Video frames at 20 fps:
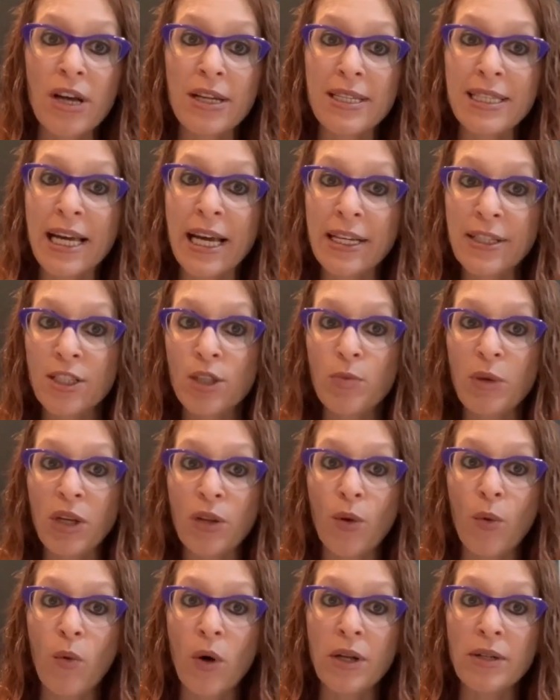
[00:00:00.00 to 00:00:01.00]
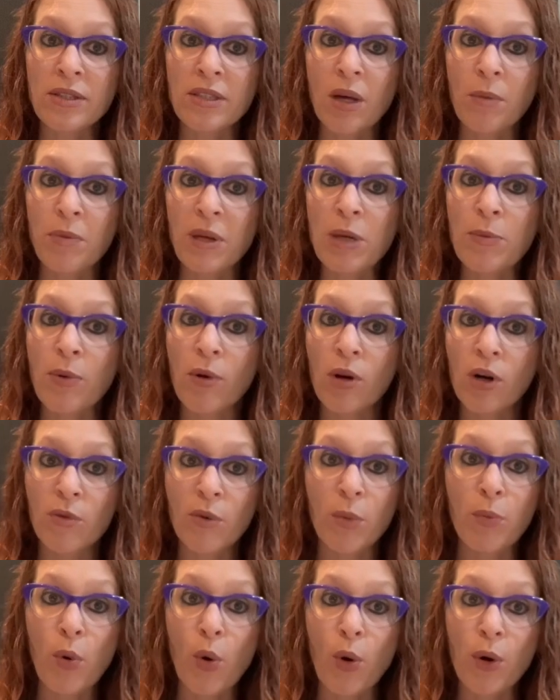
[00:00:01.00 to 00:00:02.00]
tend to be the ones that people are
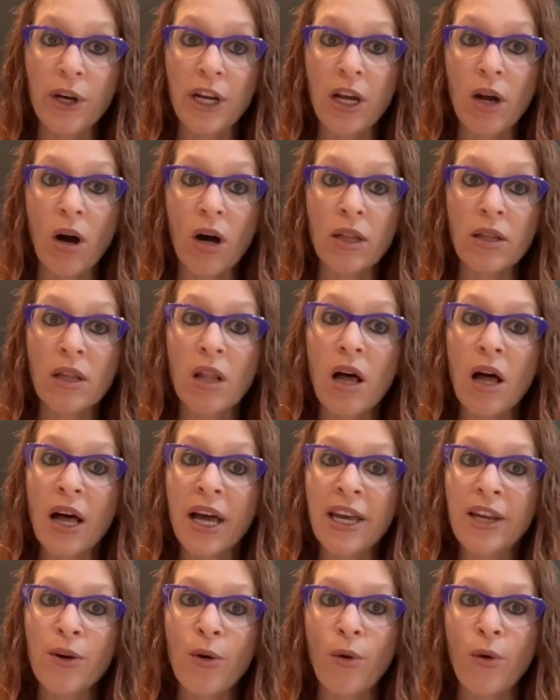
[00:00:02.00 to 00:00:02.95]
reporting online